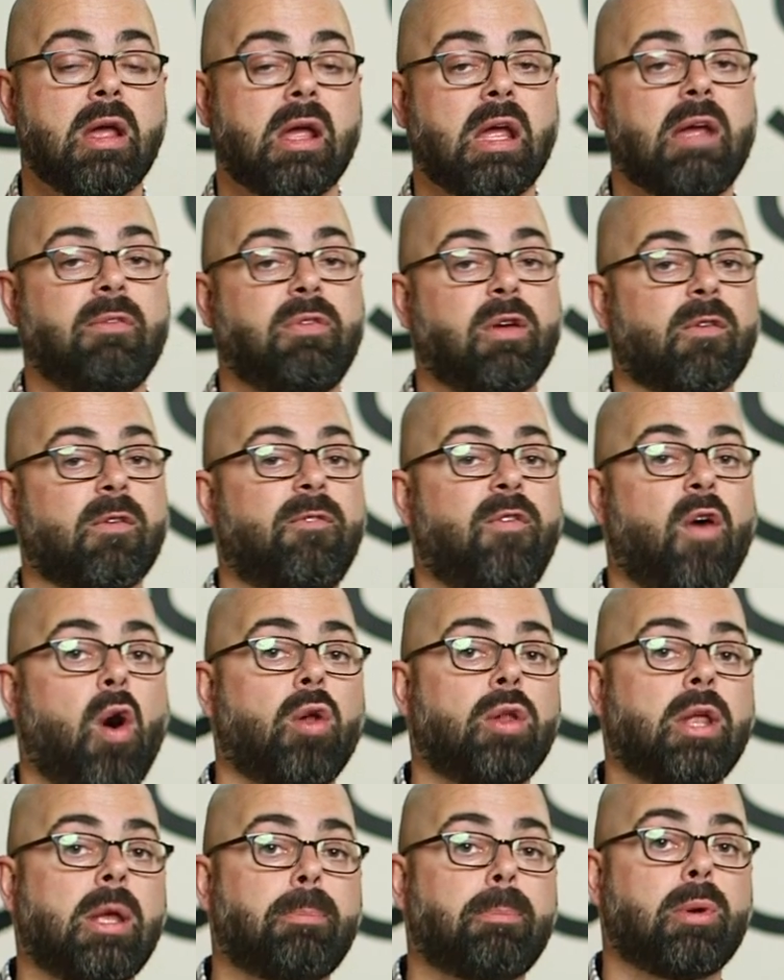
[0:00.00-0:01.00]
If you're
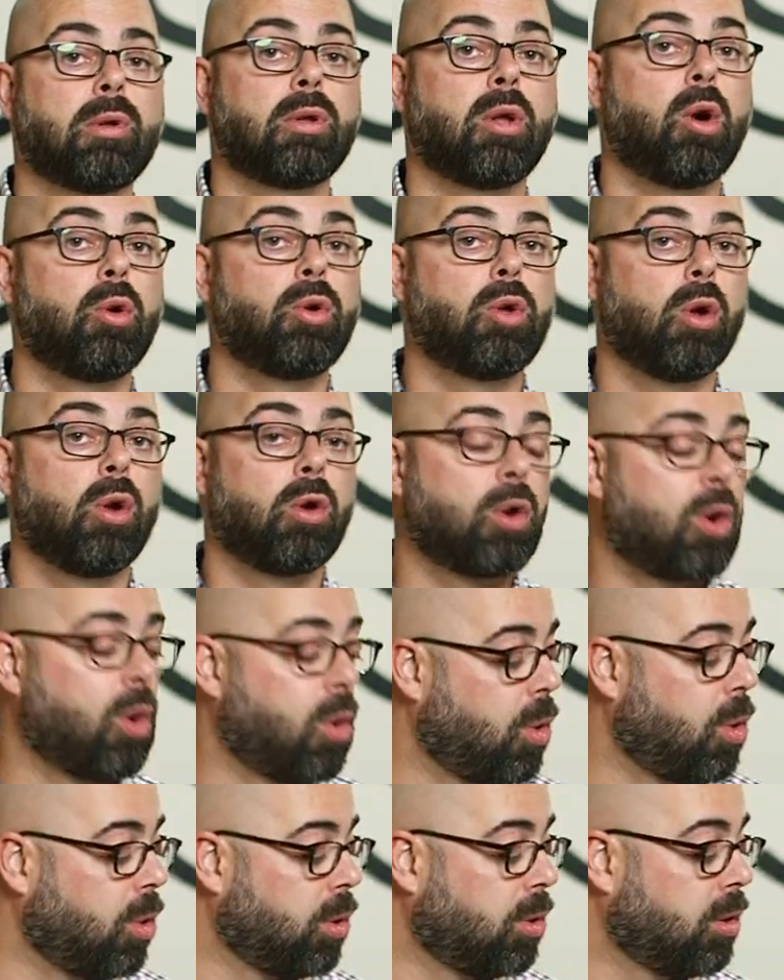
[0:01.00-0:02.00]
falling below your
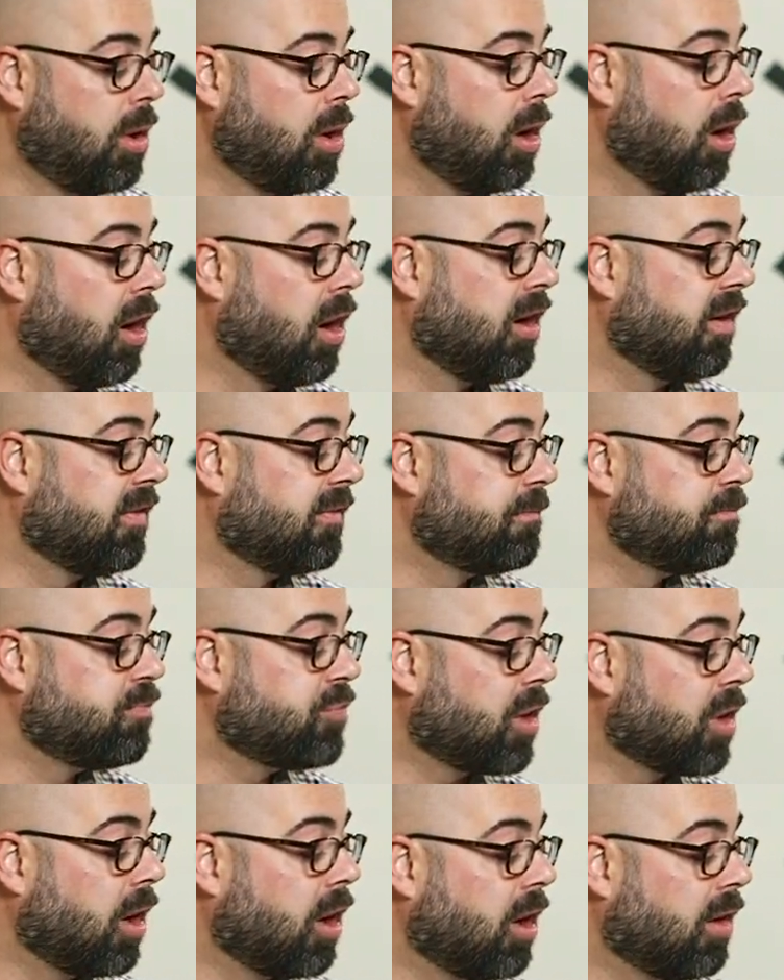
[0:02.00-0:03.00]
goal of
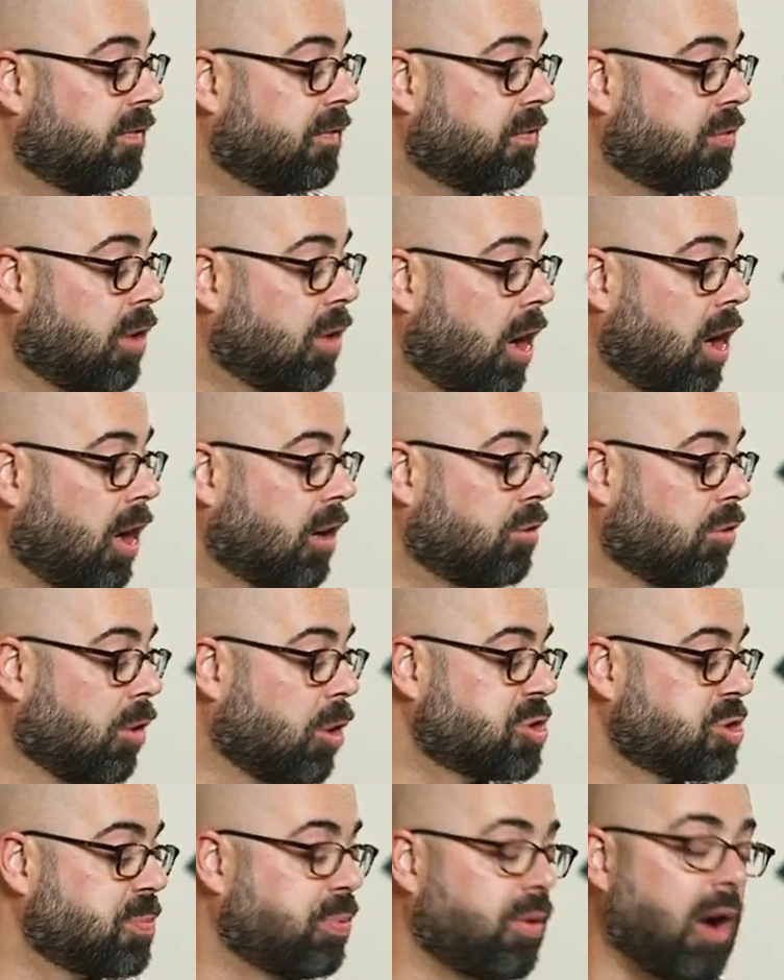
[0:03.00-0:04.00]

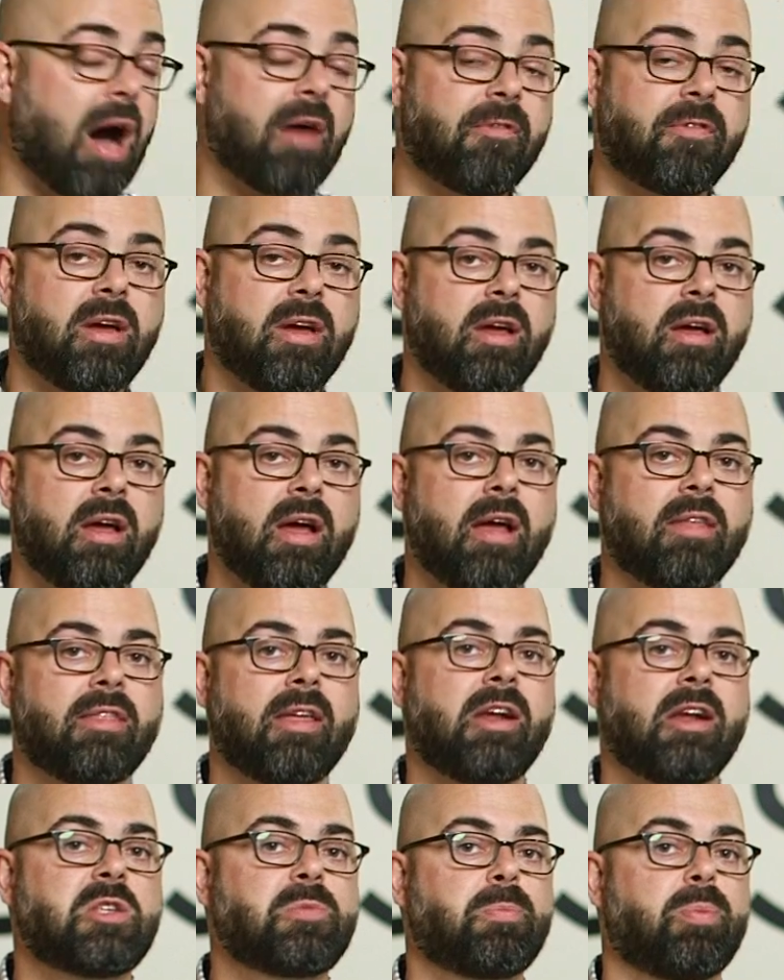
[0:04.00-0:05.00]
gross profit,
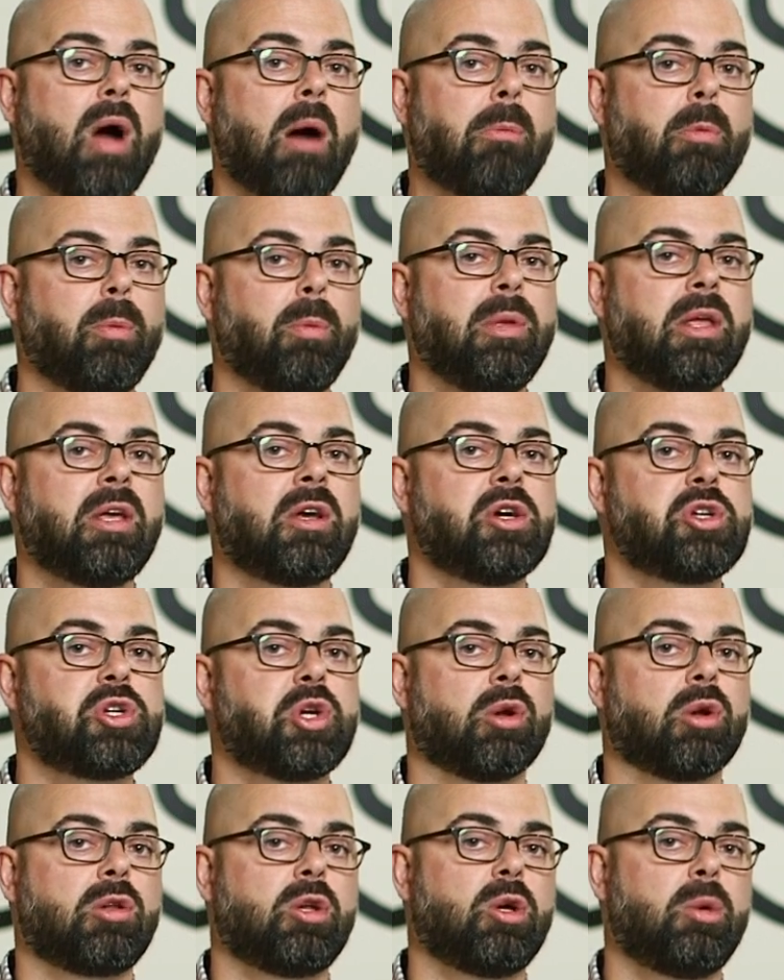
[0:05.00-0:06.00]
then it's probably because
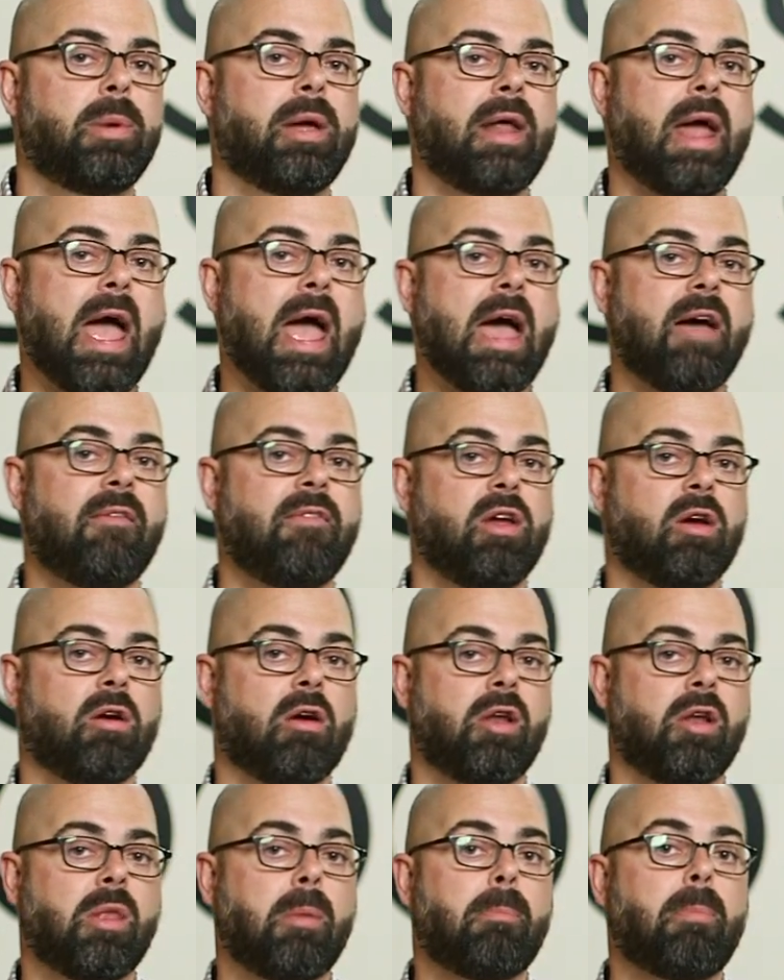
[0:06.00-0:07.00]
you're a little bit heavier
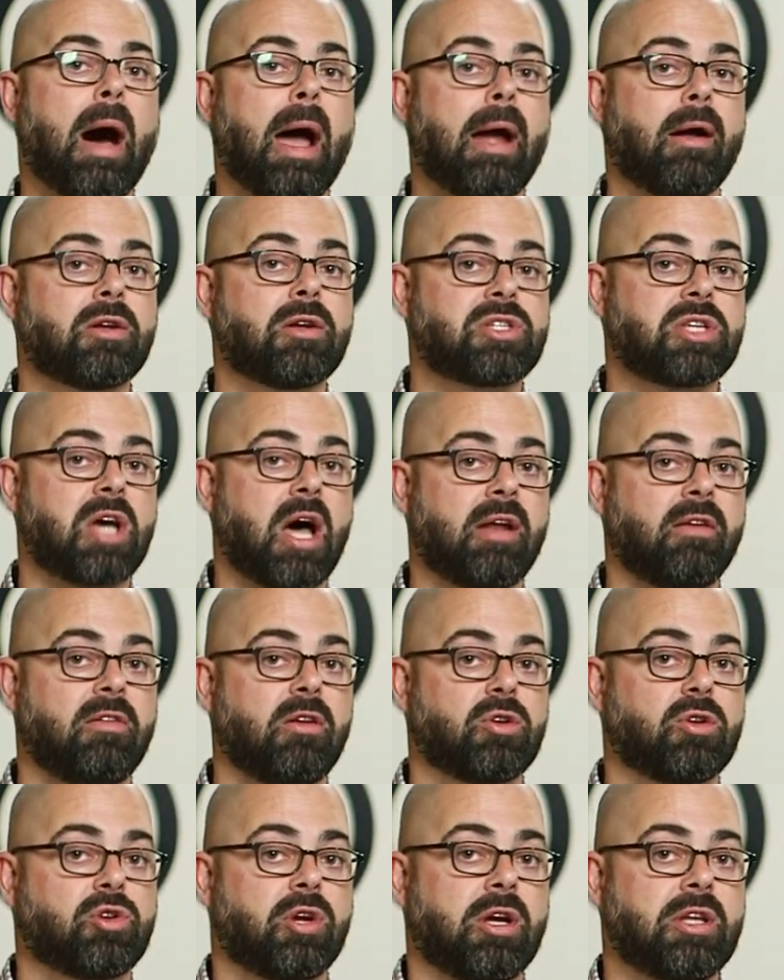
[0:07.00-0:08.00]
on the buyer side of
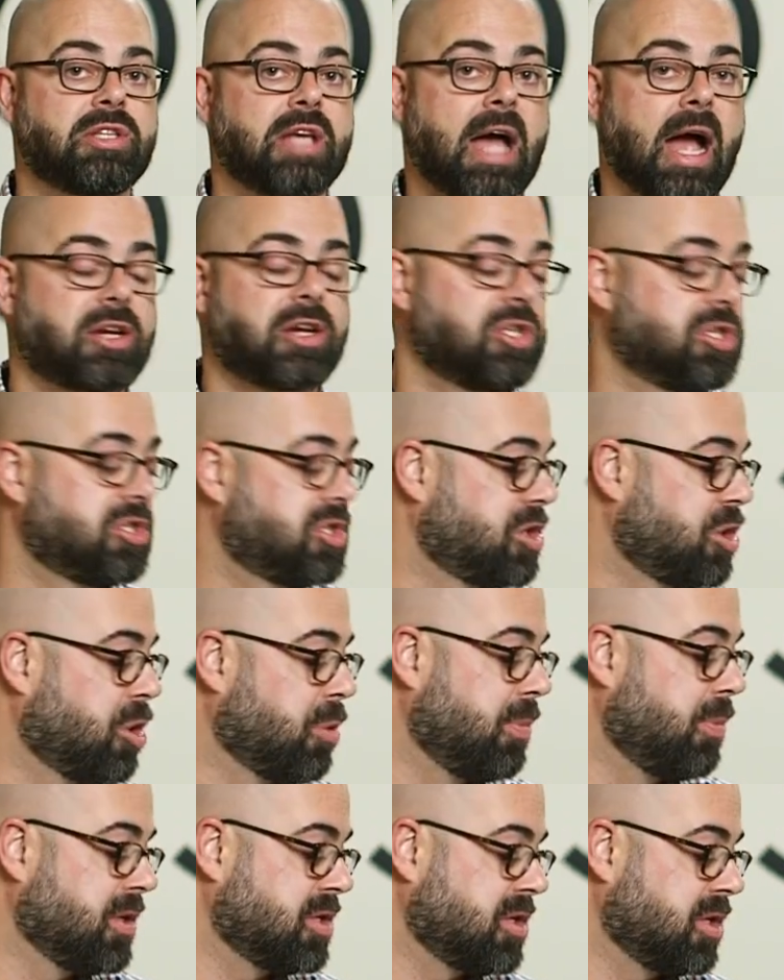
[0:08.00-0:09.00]
your transactions in your
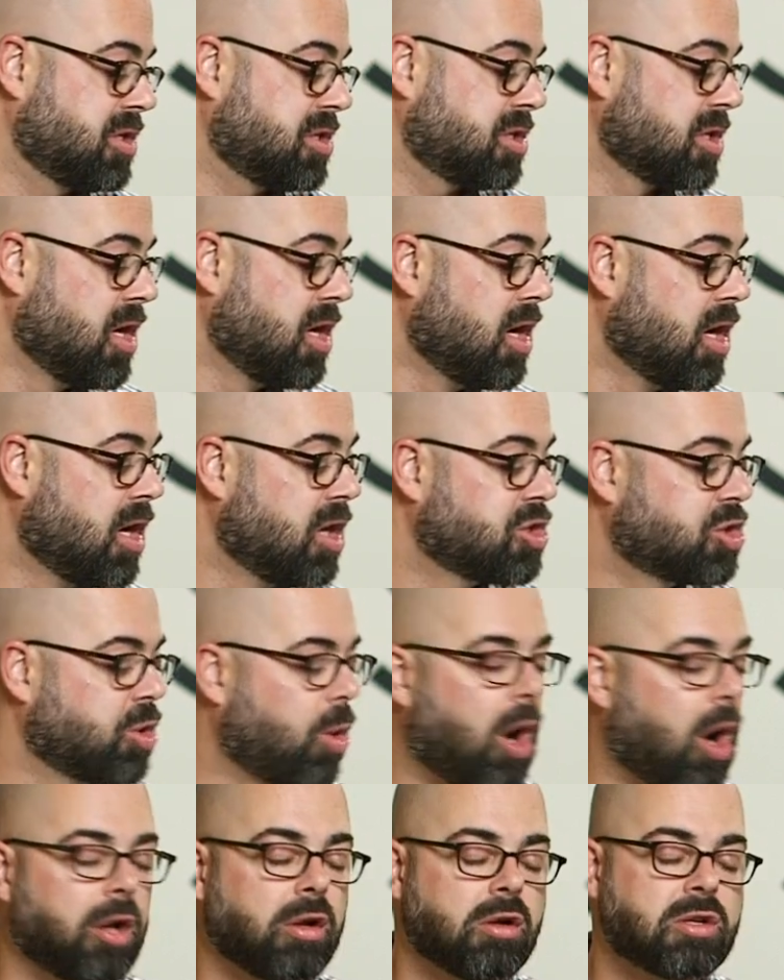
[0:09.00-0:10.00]
business.
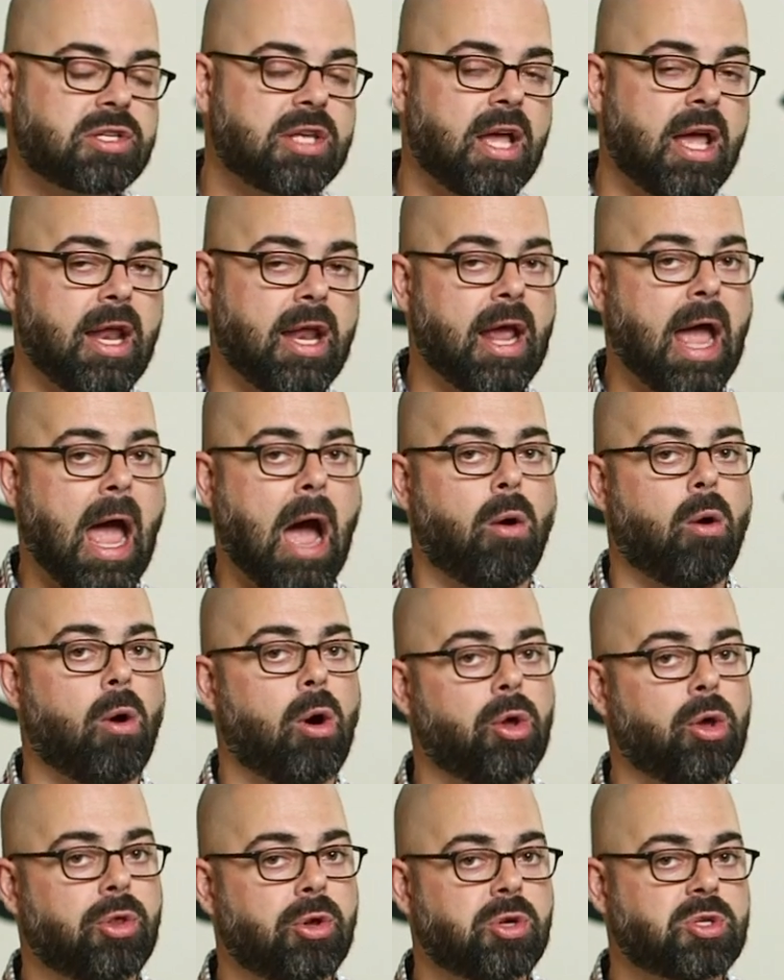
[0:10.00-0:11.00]
So understanding how
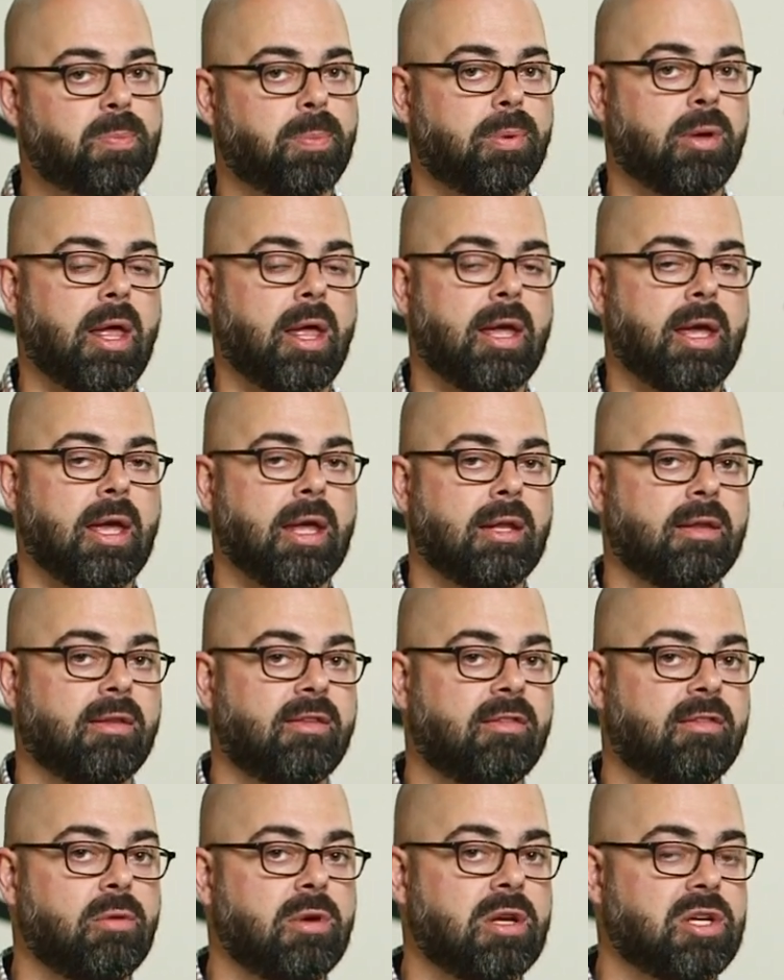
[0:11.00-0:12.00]
all those play
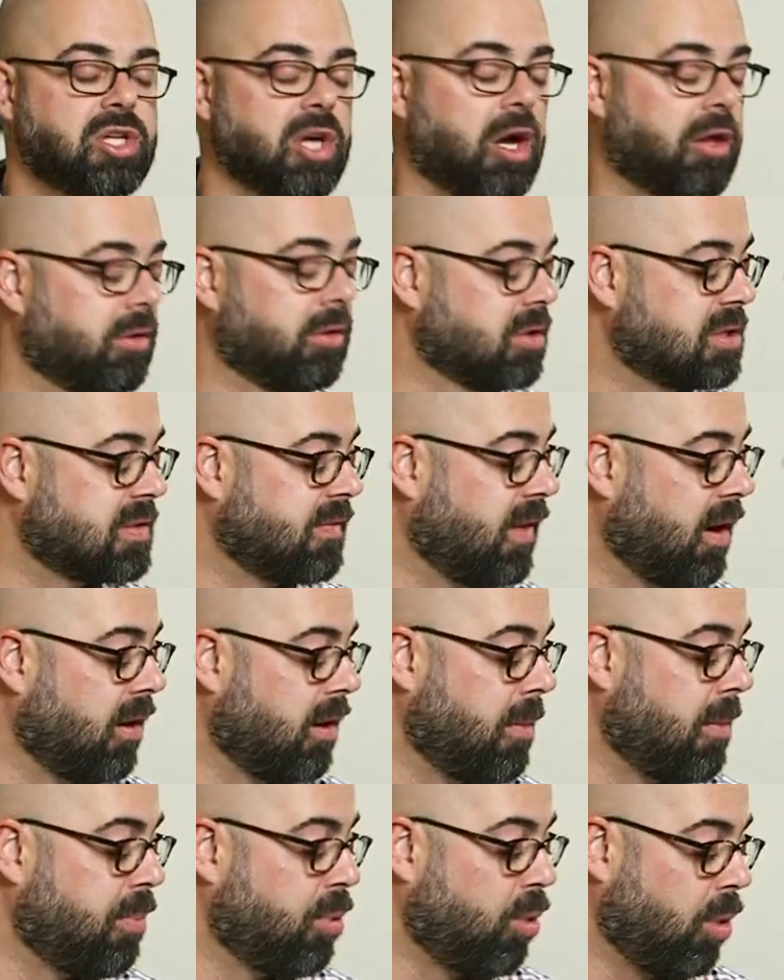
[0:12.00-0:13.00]
into each other is
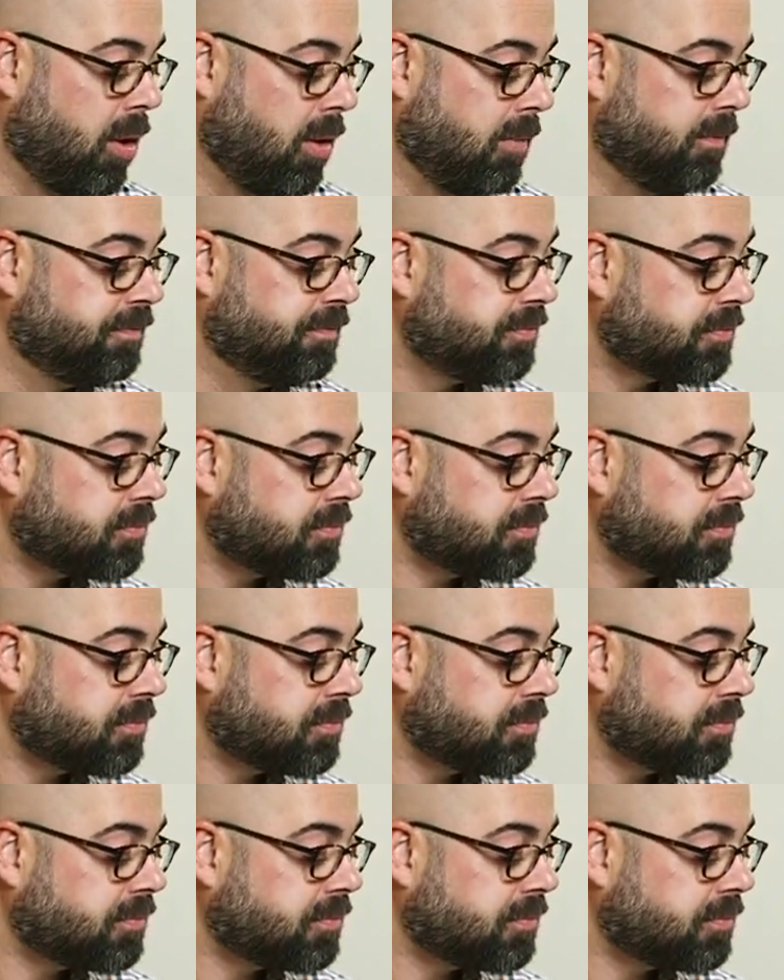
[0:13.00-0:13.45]
very important.